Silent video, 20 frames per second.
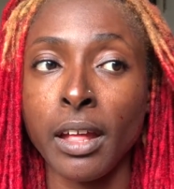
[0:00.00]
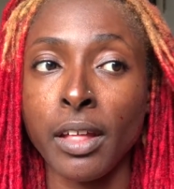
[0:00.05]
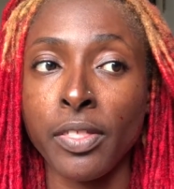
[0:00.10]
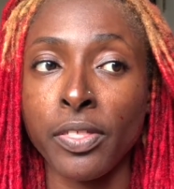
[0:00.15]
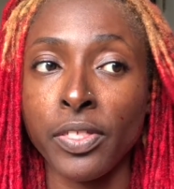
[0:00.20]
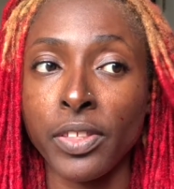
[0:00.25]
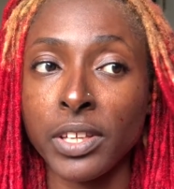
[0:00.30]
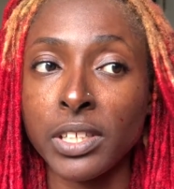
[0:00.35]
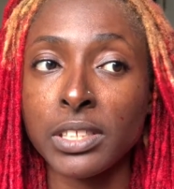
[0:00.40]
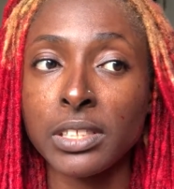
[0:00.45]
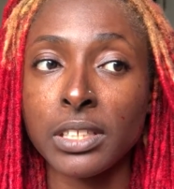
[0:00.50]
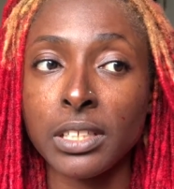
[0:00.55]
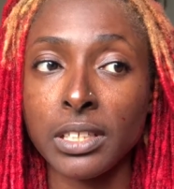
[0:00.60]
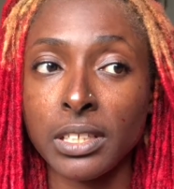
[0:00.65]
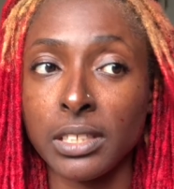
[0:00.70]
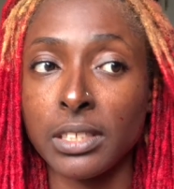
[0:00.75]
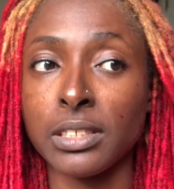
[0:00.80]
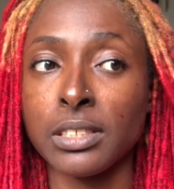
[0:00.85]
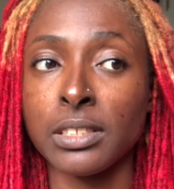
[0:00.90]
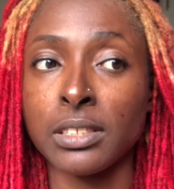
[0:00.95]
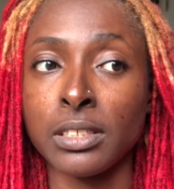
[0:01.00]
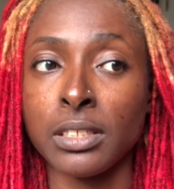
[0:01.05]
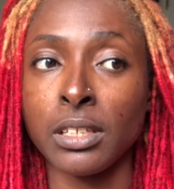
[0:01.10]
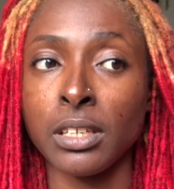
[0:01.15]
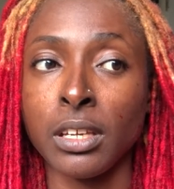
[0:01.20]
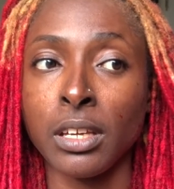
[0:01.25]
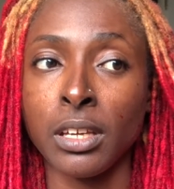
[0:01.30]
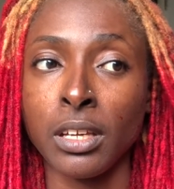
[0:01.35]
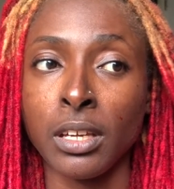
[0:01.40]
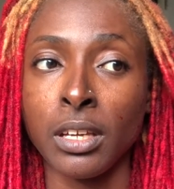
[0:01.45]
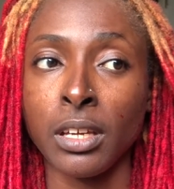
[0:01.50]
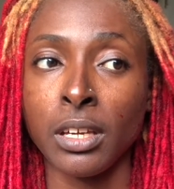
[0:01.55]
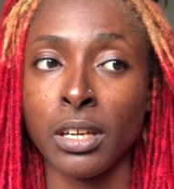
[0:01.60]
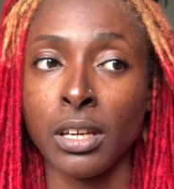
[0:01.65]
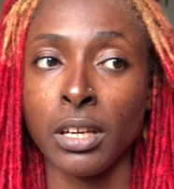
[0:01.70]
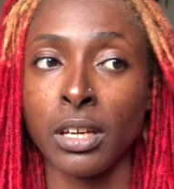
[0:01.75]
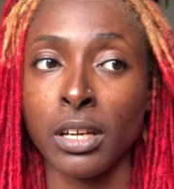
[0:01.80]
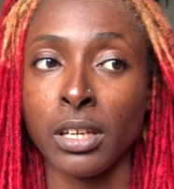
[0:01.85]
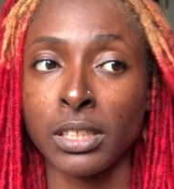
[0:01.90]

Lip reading: This is a